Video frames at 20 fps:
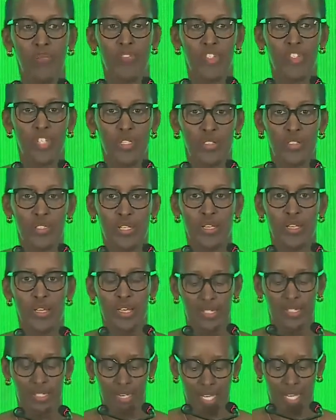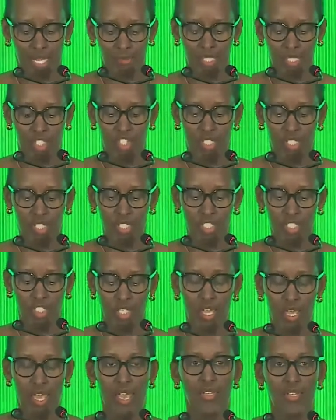gender and climate change,
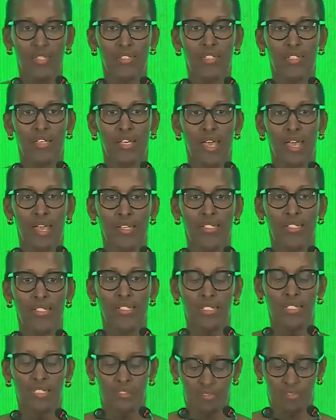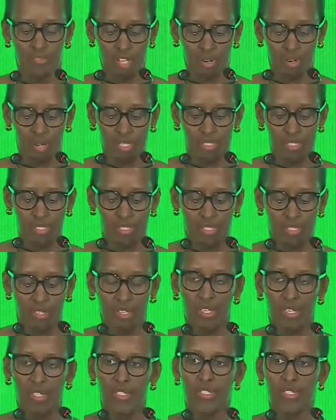and ending violence
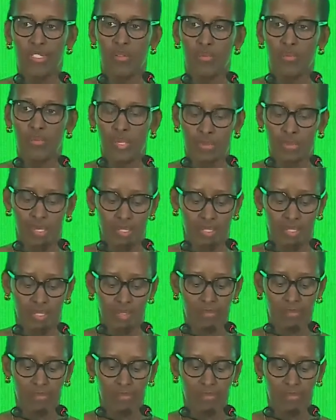against women.